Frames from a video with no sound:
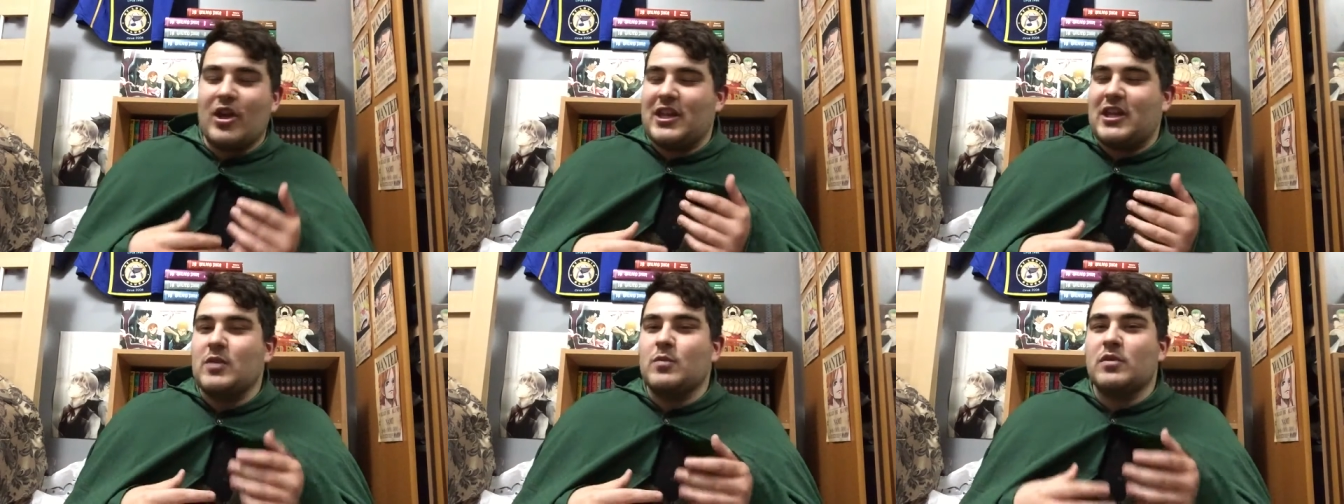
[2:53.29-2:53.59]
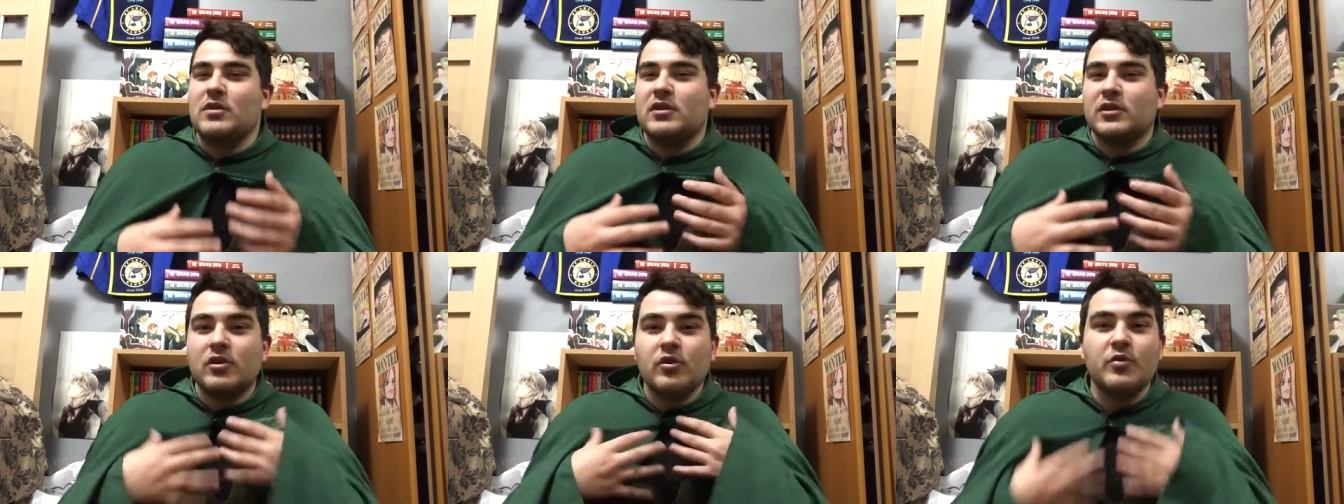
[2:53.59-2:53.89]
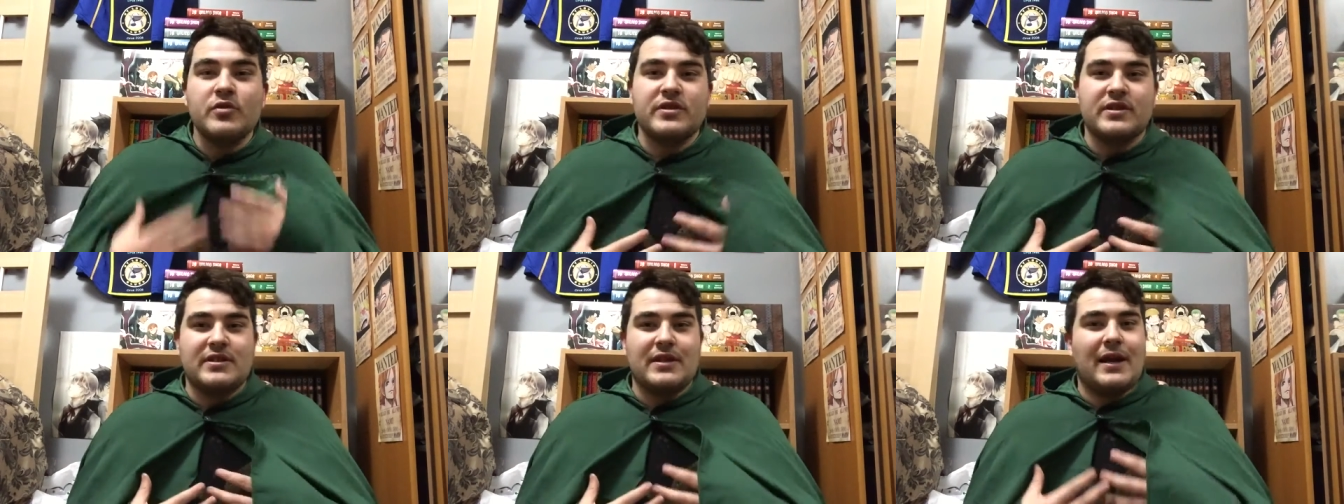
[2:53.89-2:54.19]
he would
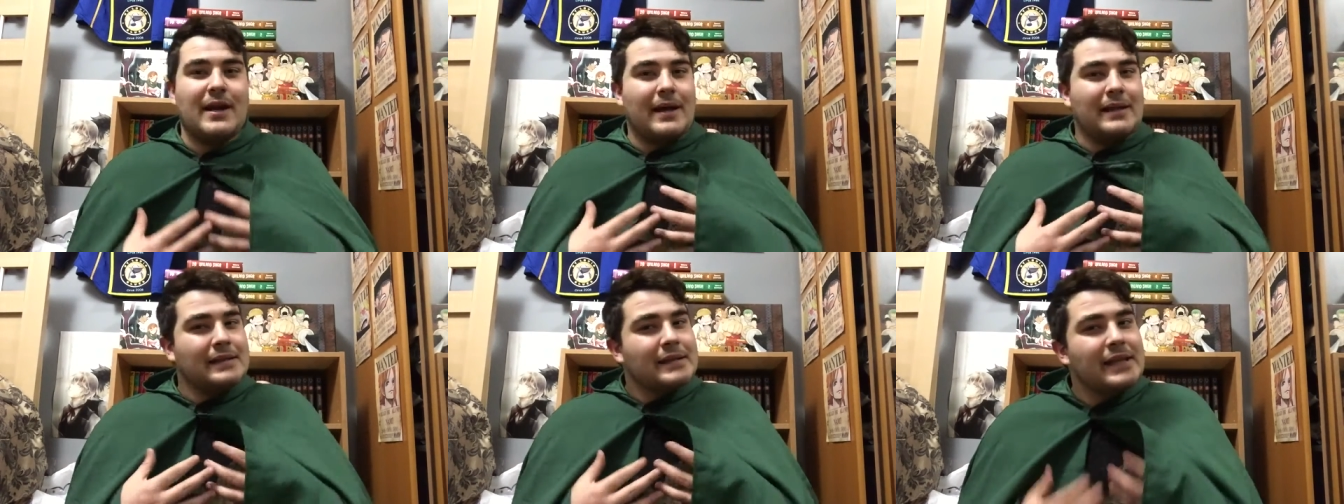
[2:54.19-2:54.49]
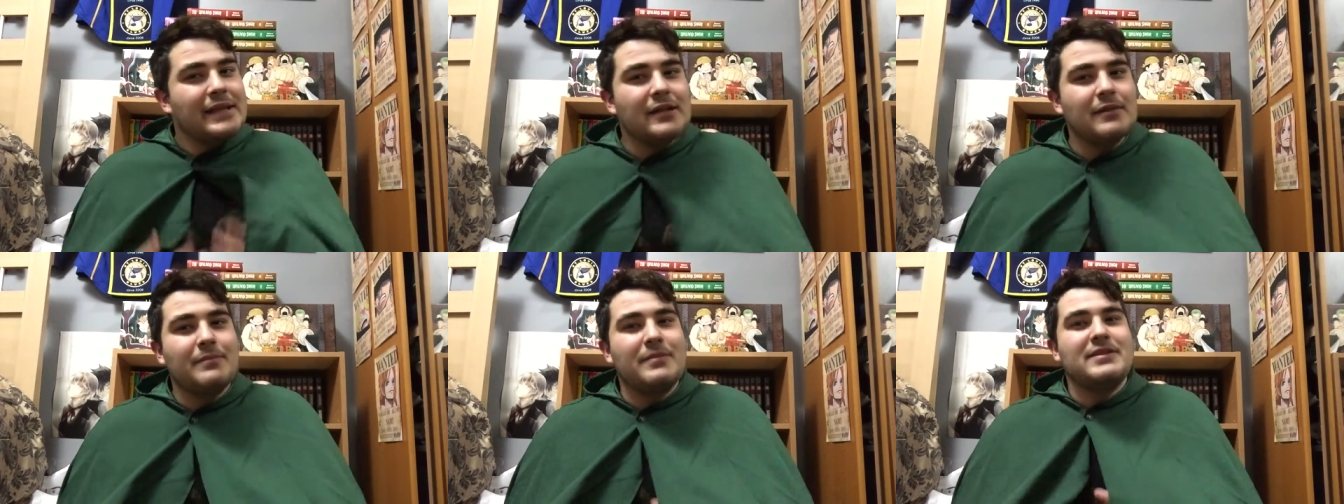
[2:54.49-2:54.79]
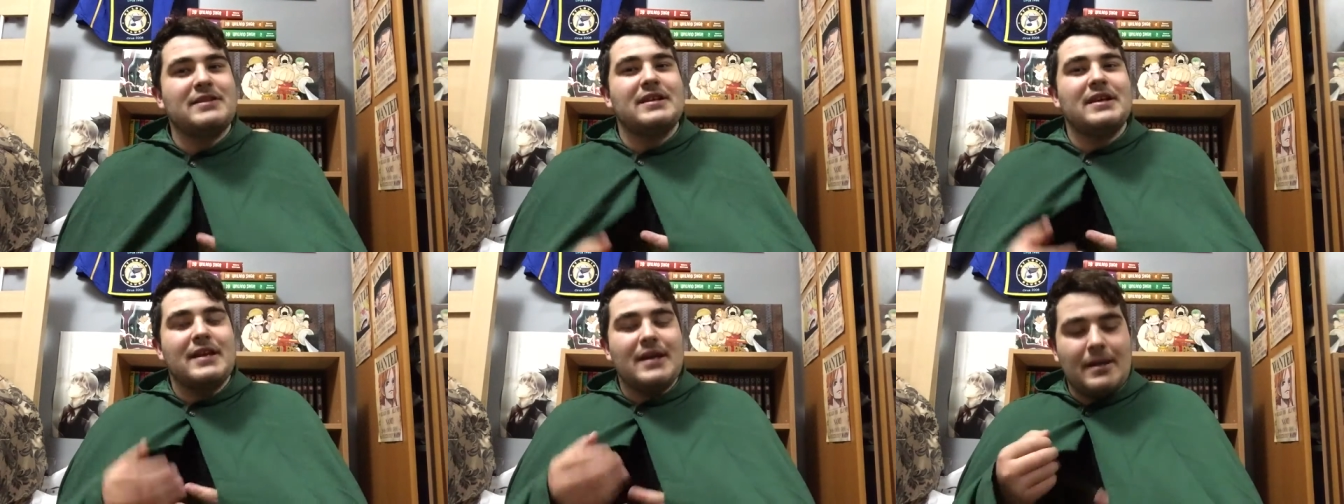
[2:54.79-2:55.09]
lose little
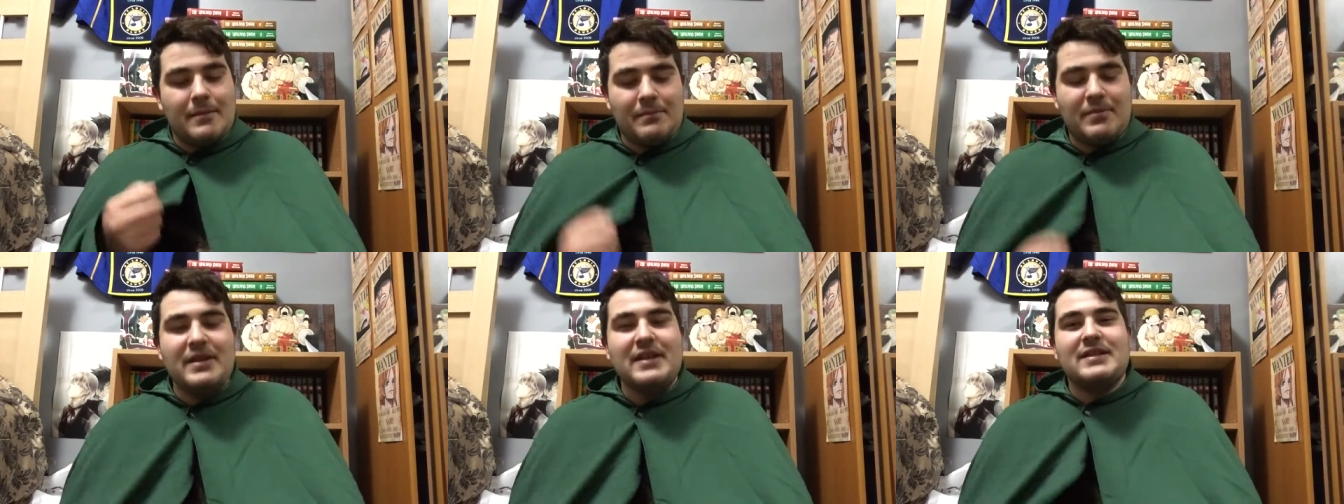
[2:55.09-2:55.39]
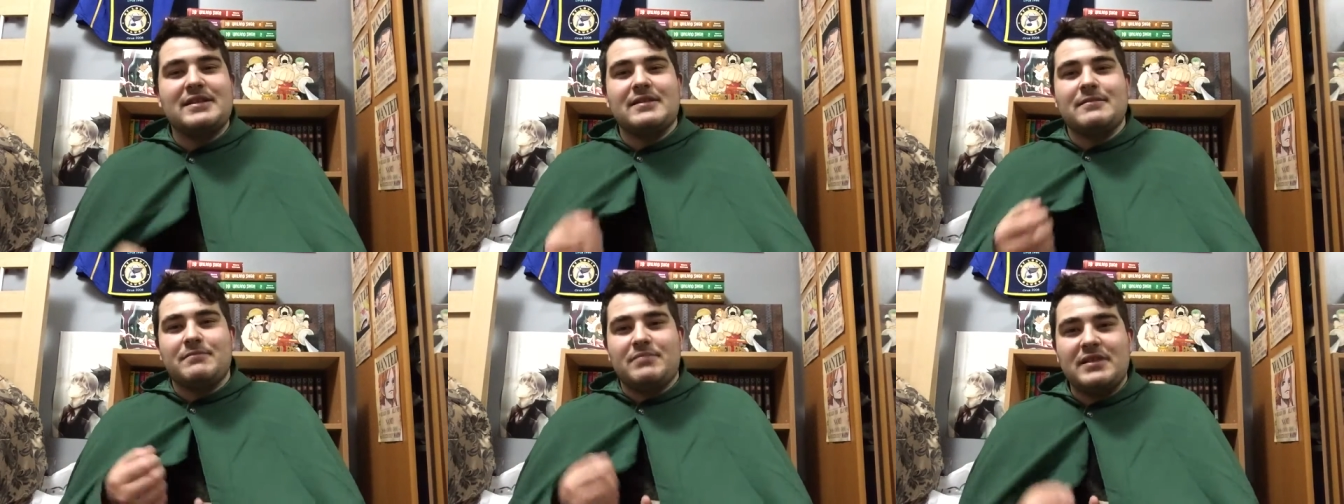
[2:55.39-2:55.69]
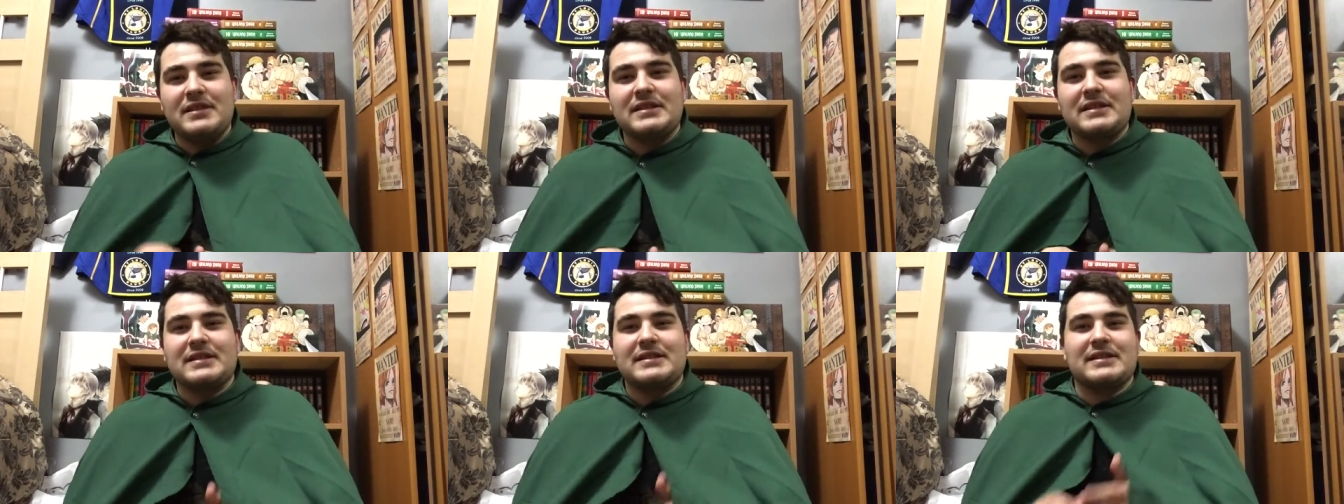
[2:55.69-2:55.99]
bits, piece and
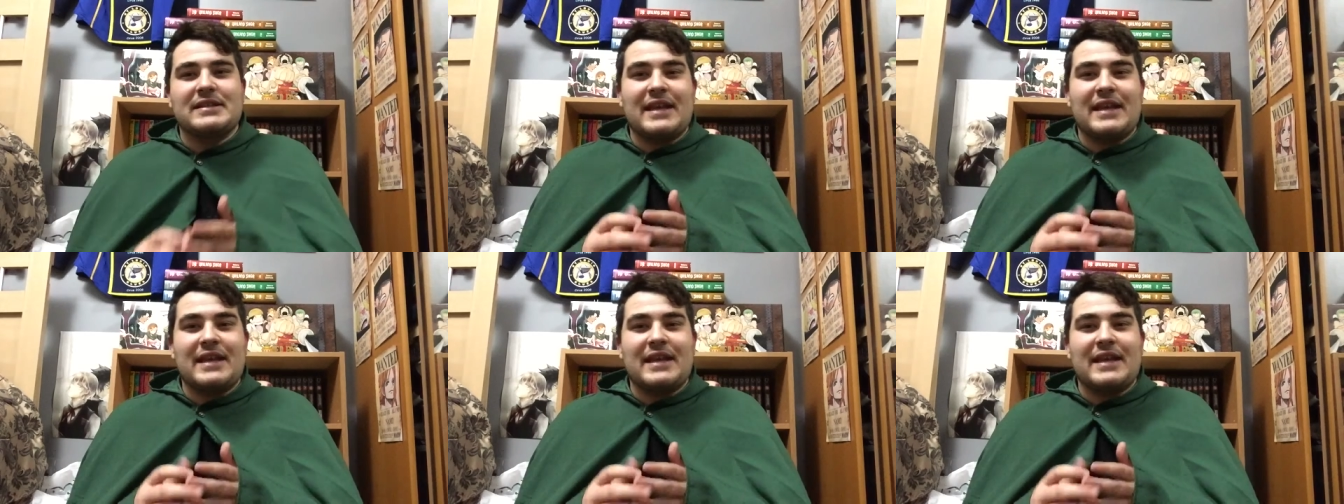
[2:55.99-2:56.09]
pieces.